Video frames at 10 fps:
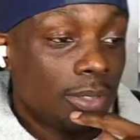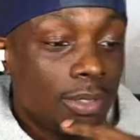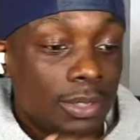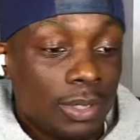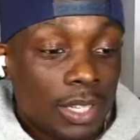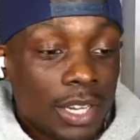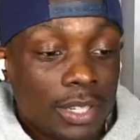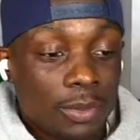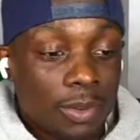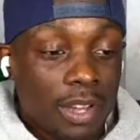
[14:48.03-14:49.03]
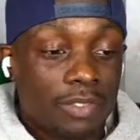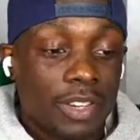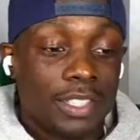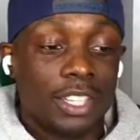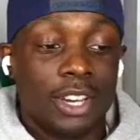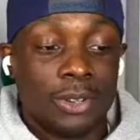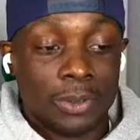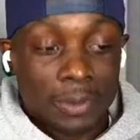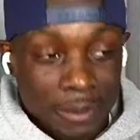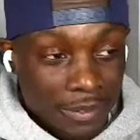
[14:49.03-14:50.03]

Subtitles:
They got the Wi-Fi. Yo!